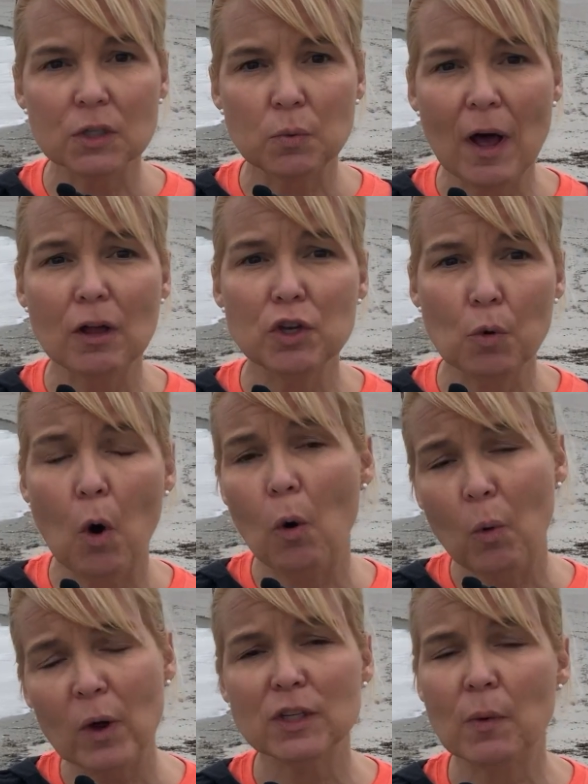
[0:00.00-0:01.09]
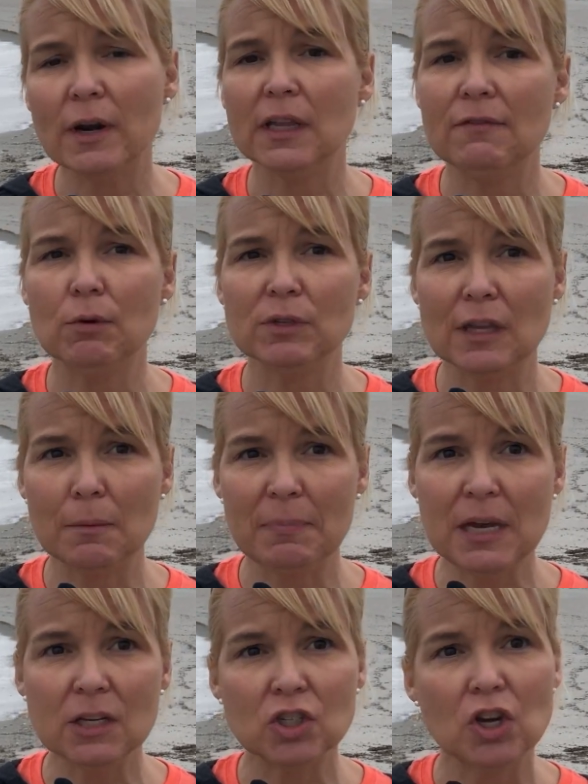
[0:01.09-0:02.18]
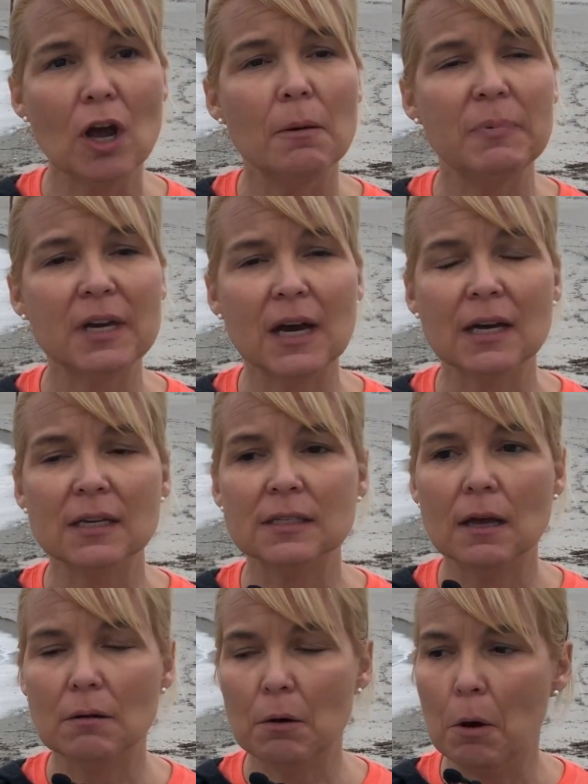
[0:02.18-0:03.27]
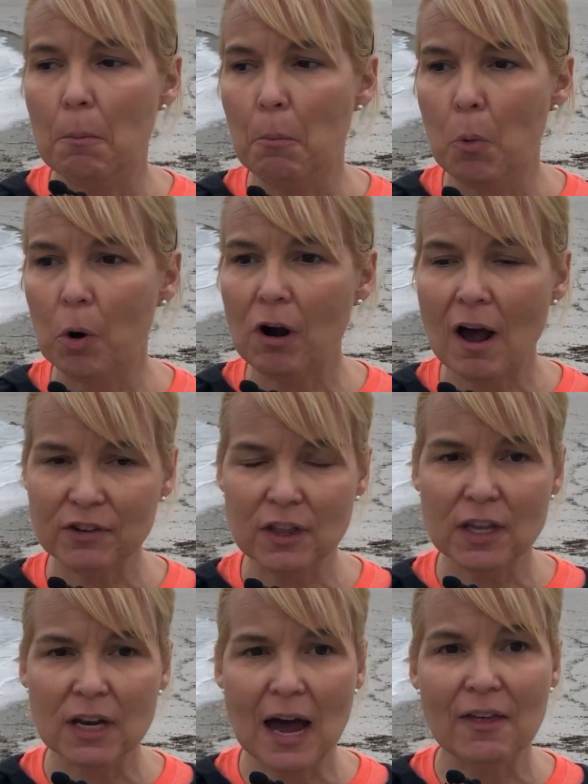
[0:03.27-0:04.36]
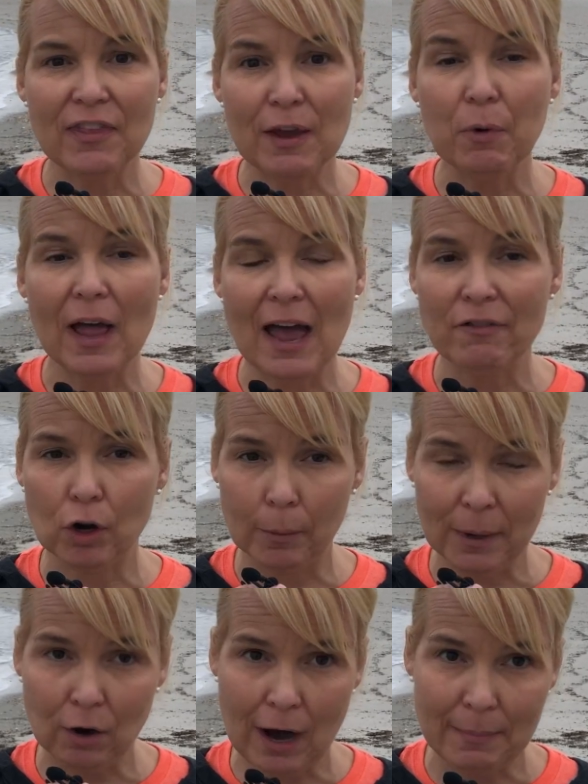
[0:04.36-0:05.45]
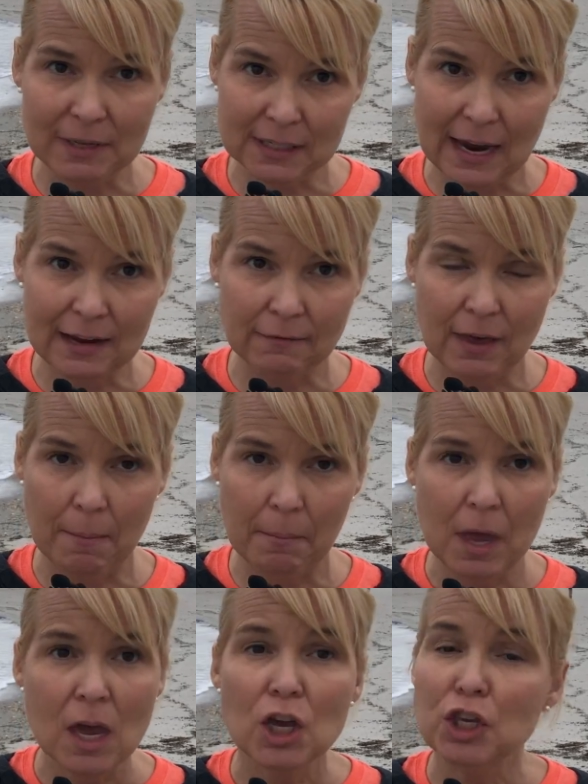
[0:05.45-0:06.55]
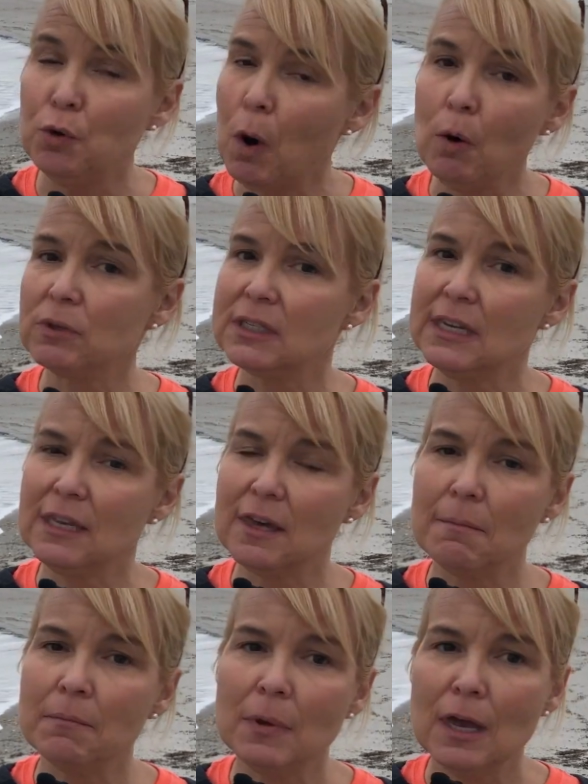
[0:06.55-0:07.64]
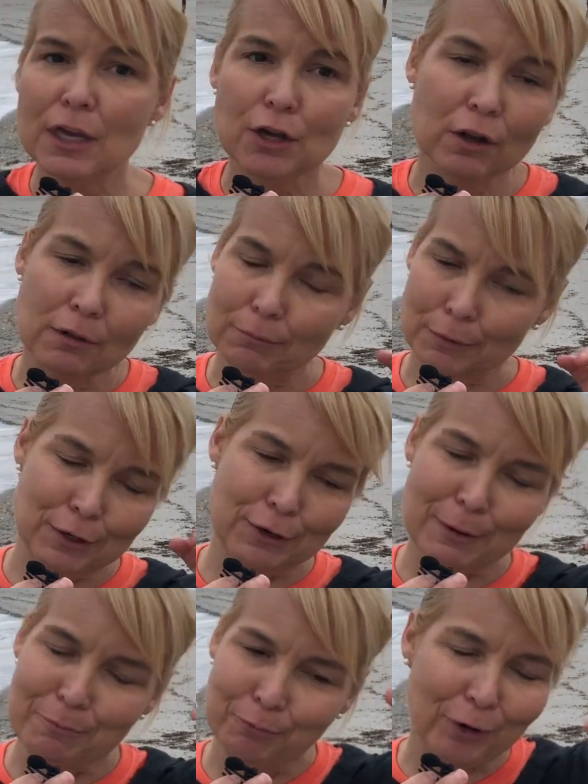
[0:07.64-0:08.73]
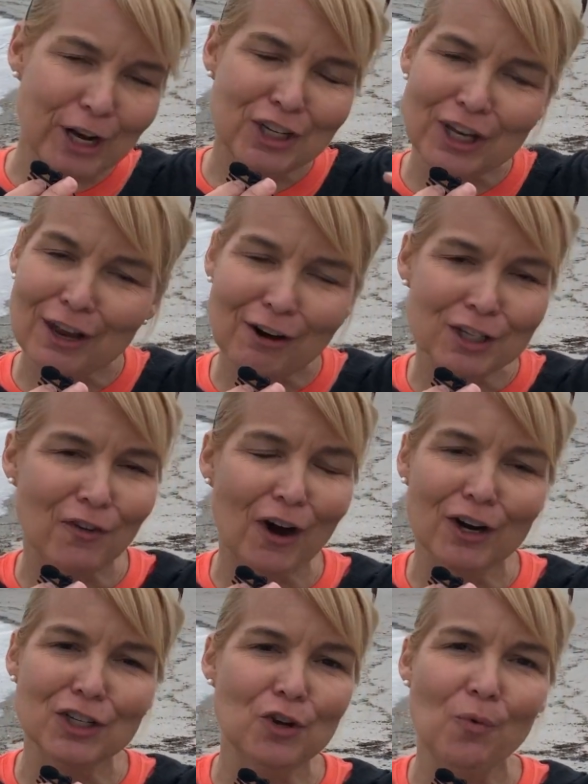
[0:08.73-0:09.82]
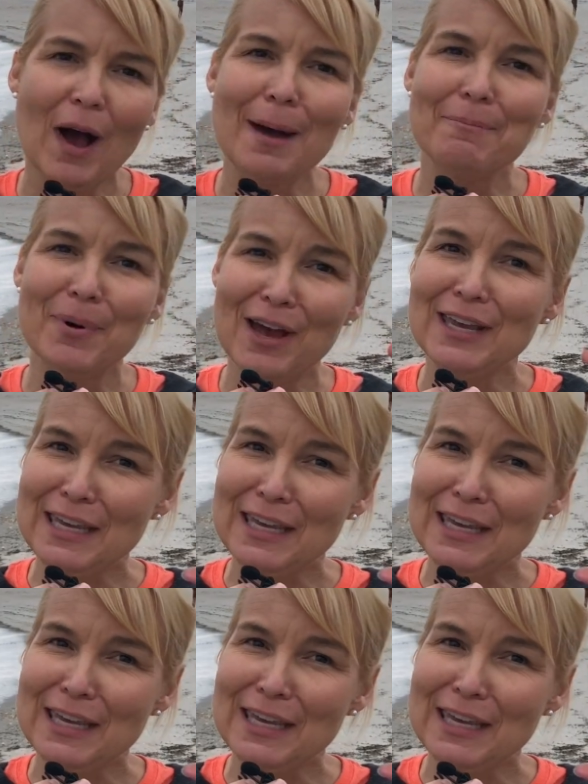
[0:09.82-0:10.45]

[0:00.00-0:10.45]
as well, you always want to leave those on the beach because more often than not, they will have a hermit crab inside of them. You won't see them. You can reach in there as far as you want, but